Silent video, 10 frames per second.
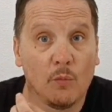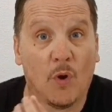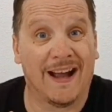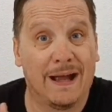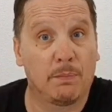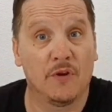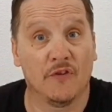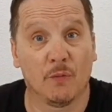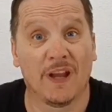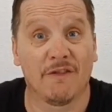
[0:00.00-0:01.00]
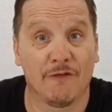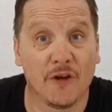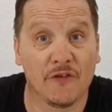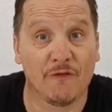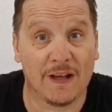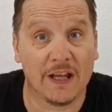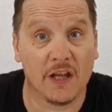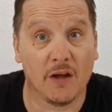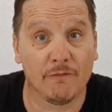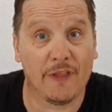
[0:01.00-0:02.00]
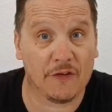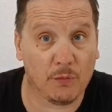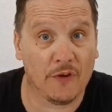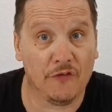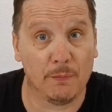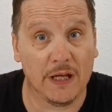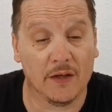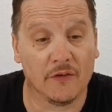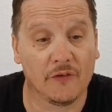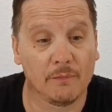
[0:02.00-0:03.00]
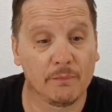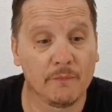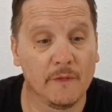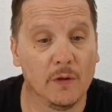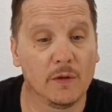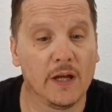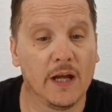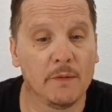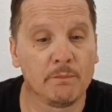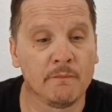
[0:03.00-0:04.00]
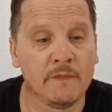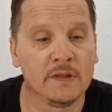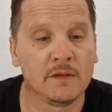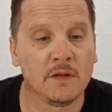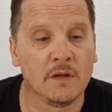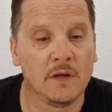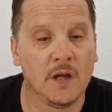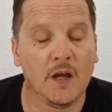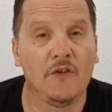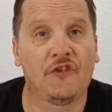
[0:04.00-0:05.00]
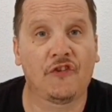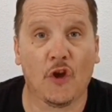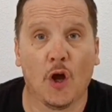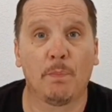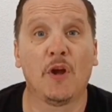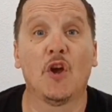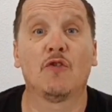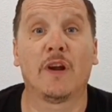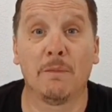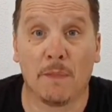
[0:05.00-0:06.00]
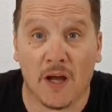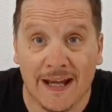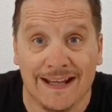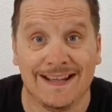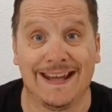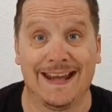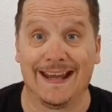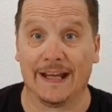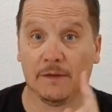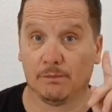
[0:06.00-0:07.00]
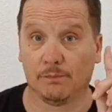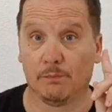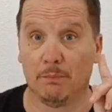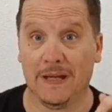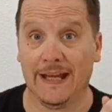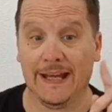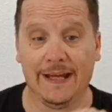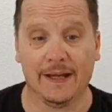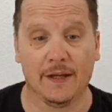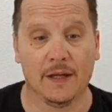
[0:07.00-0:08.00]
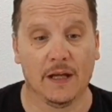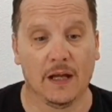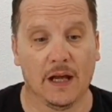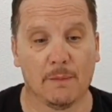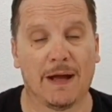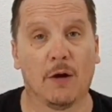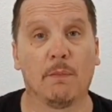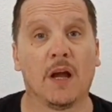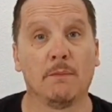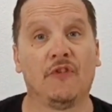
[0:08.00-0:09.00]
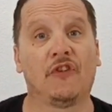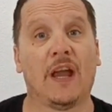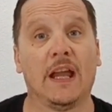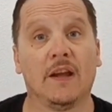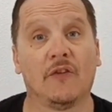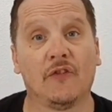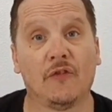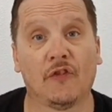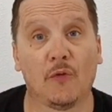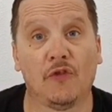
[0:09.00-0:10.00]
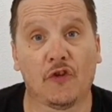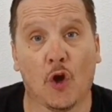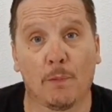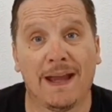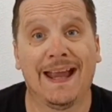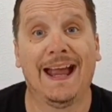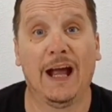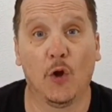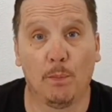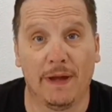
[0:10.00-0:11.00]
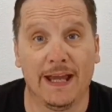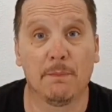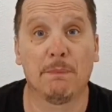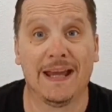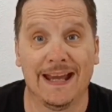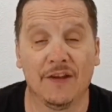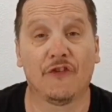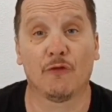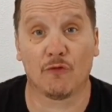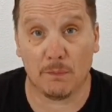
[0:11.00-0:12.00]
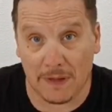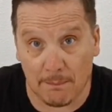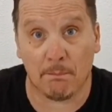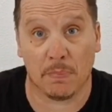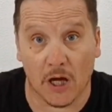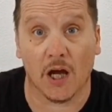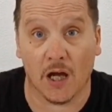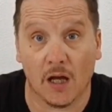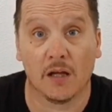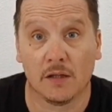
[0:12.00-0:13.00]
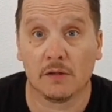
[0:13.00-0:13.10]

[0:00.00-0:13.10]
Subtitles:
what happened when I first fell in love. That's what this means. Okay? Stop reminding me about my mistakes. So stop helping me to remember,